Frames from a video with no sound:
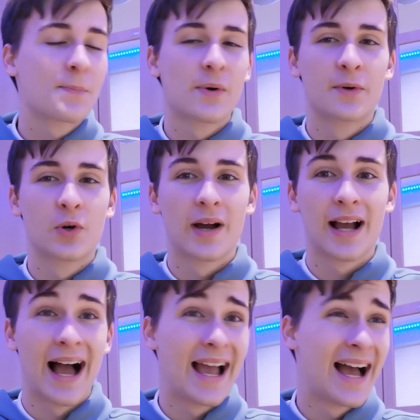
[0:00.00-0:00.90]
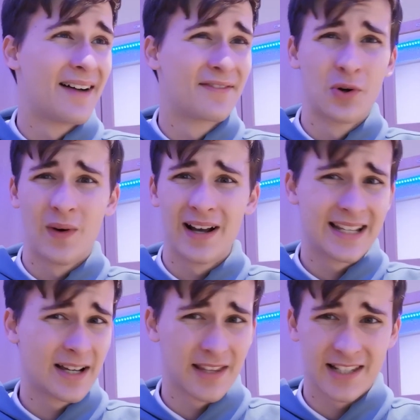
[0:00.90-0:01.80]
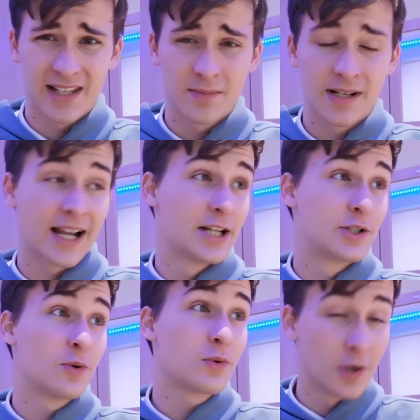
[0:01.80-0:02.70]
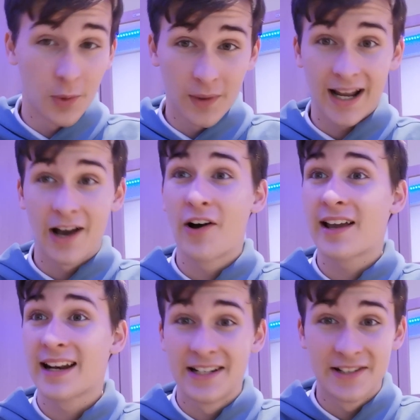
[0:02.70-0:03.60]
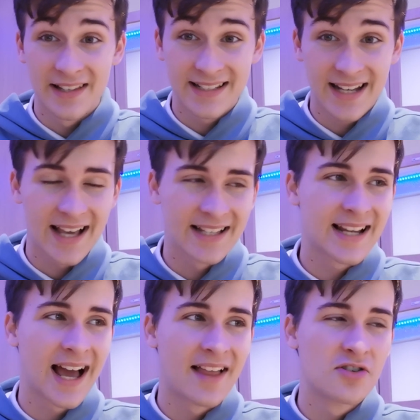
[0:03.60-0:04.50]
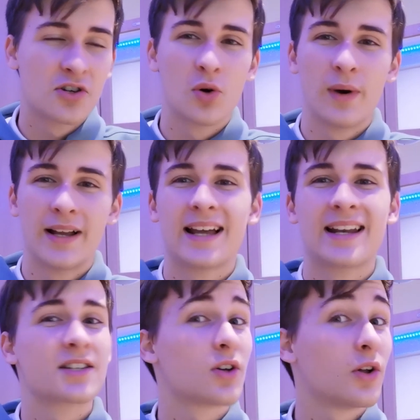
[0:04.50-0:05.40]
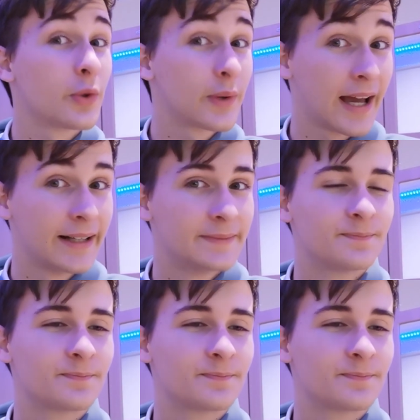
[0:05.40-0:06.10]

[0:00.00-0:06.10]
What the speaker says: And I'm going, I have no idea the subject, I don't know it, how can I do this test? And you go in and it's all okay.